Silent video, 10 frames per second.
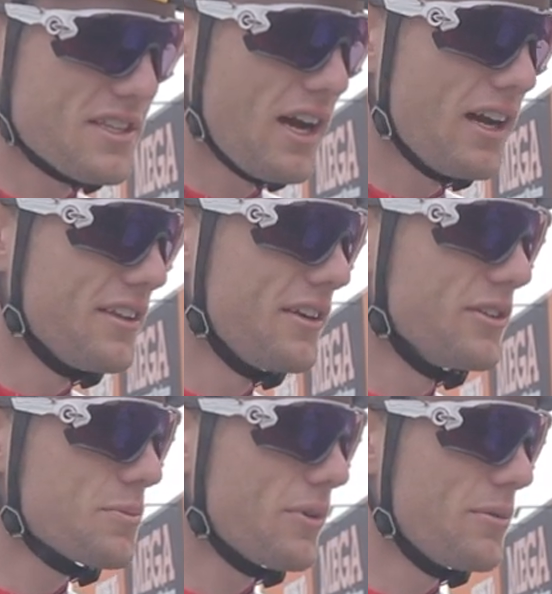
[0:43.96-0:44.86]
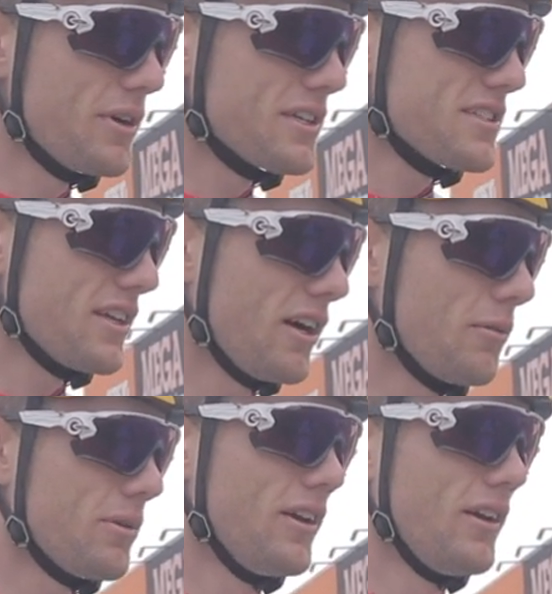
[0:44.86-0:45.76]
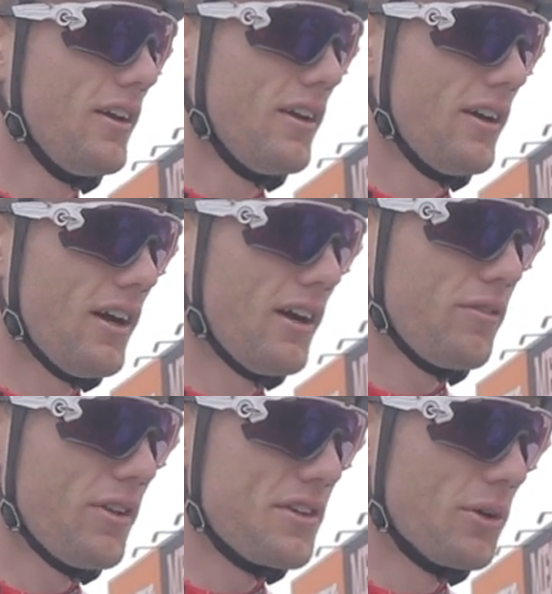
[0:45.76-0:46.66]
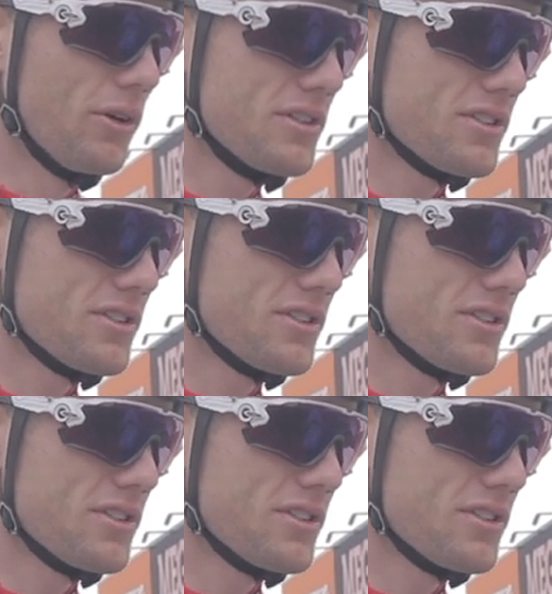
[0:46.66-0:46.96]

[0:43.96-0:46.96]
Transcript: start, and then it was pretty much set up uh, for the tour.